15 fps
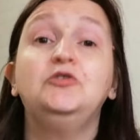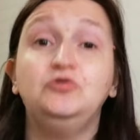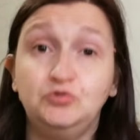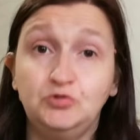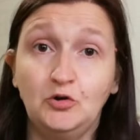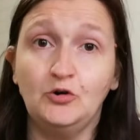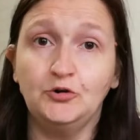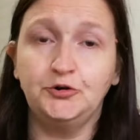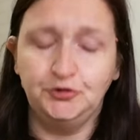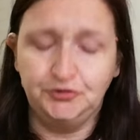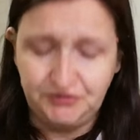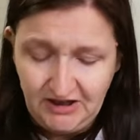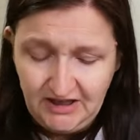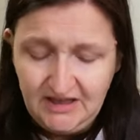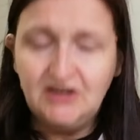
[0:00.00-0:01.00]
Not
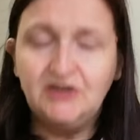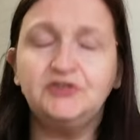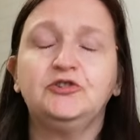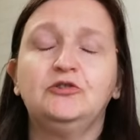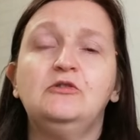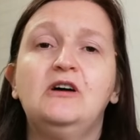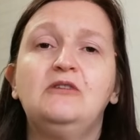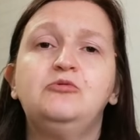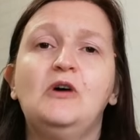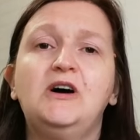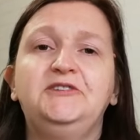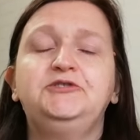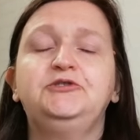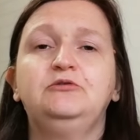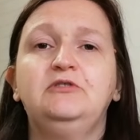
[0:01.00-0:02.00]
good. So what
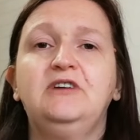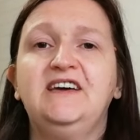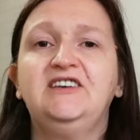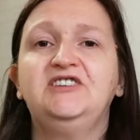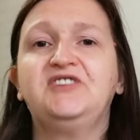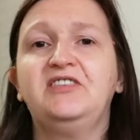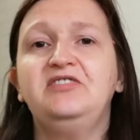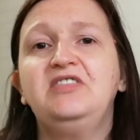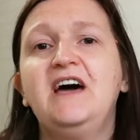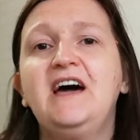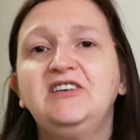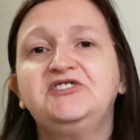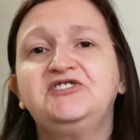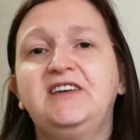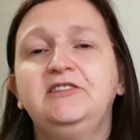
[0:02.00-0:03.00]
I do is in
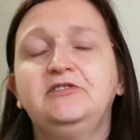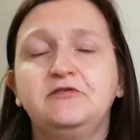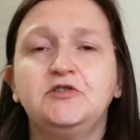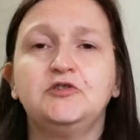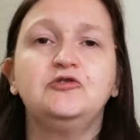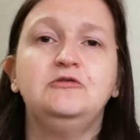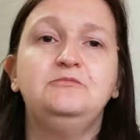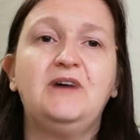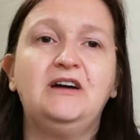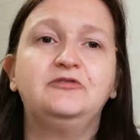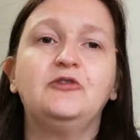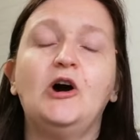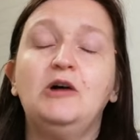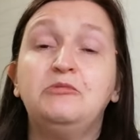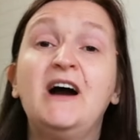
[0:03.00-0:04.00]
that side of the room, I've
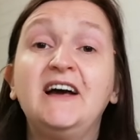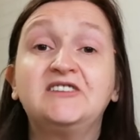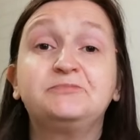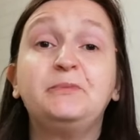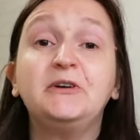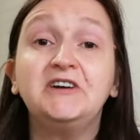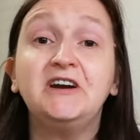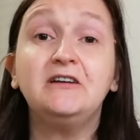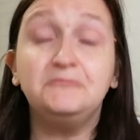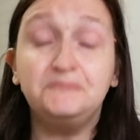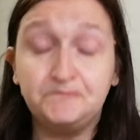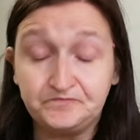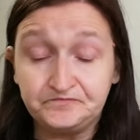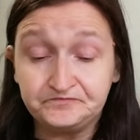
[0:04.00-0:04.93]
got a wax burner.